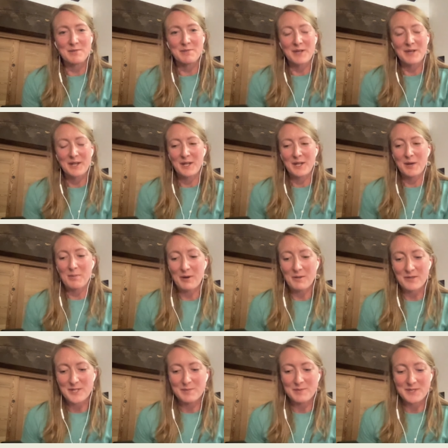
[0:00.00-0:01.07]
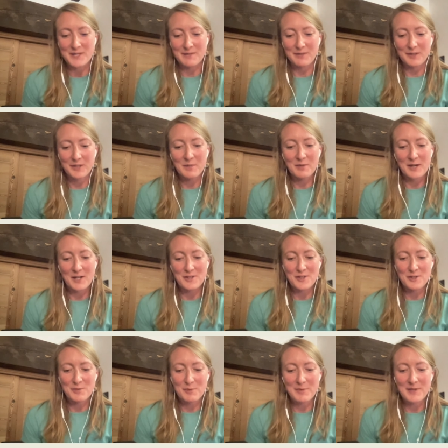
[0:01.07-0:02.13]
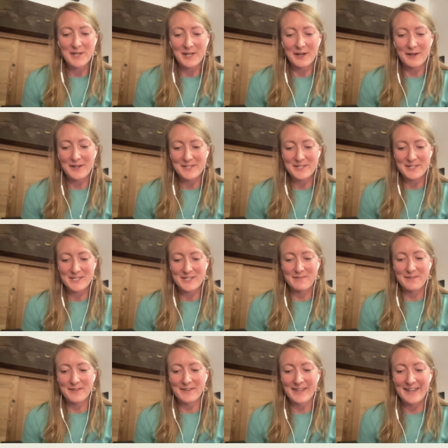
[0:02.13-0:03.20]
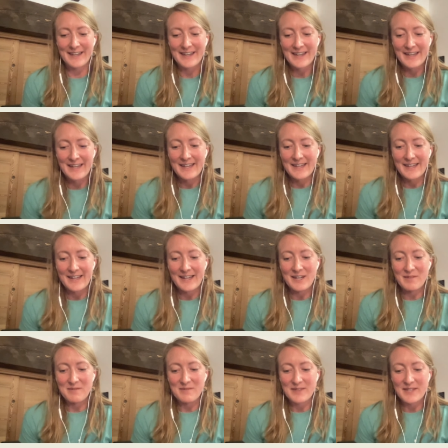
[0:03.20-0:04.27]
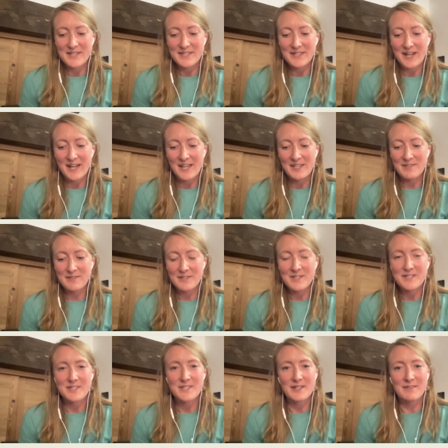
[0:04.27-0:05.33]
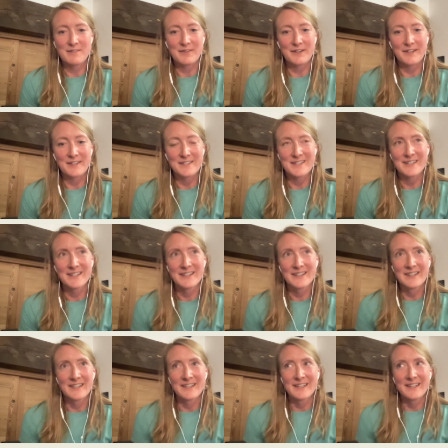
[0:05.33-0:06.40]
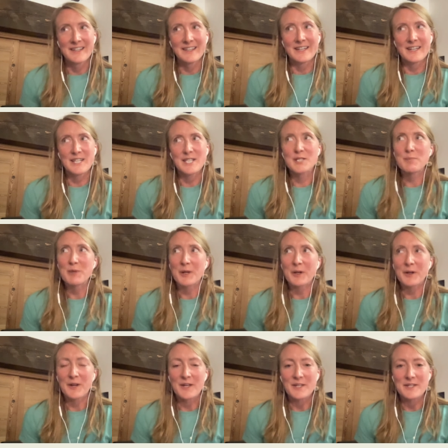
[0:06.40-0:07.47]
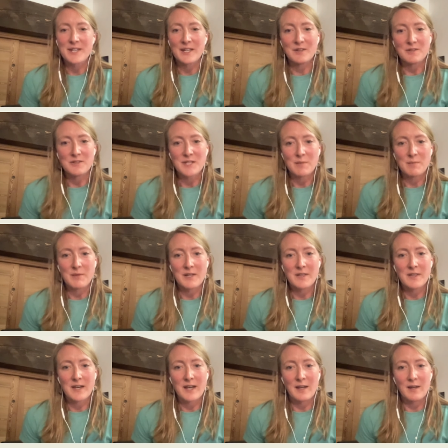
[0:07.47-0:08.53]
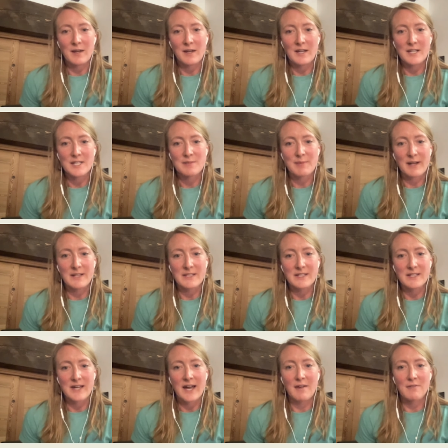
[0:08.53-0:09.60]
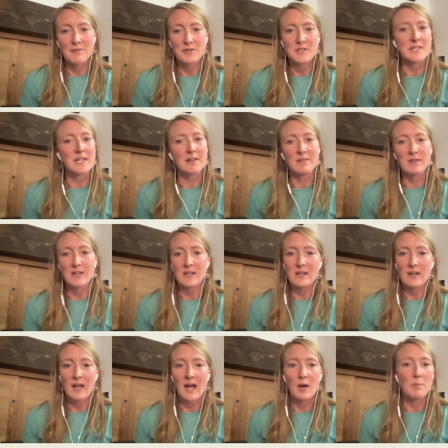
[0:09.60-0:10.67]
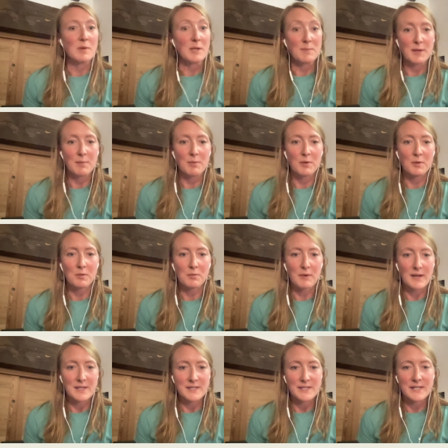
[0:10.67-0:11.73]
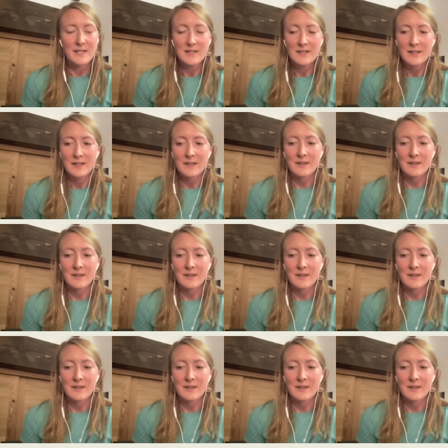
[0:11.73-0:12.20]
UTMB about this specifically, but I just would be curious because I feel like it's kind of a different experience at UTMB than I expected to have just given how many people race it.